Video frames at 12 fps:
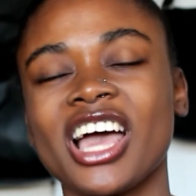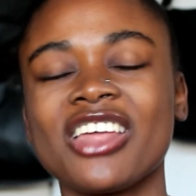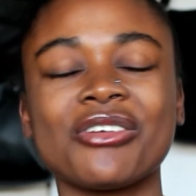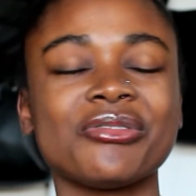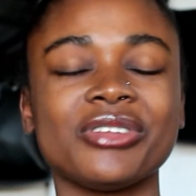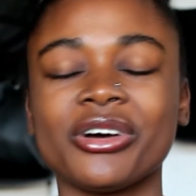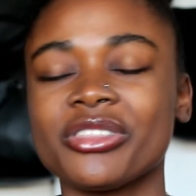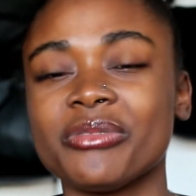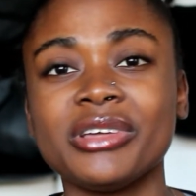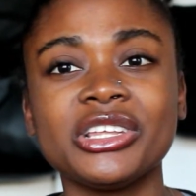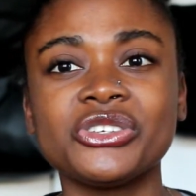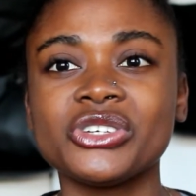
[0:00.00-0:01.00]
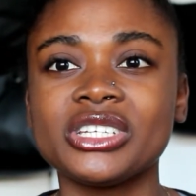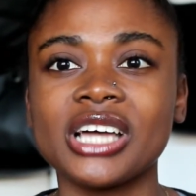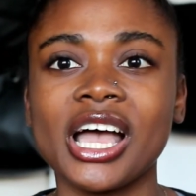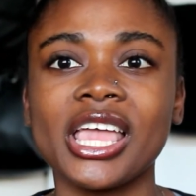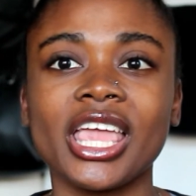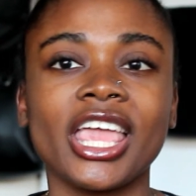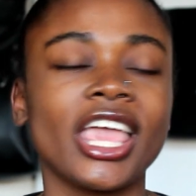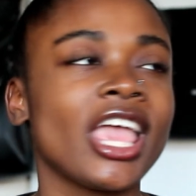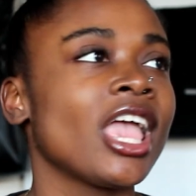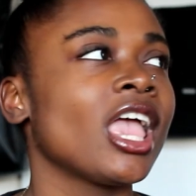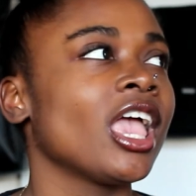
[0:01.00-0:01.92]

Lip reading: I don't know, the military diet,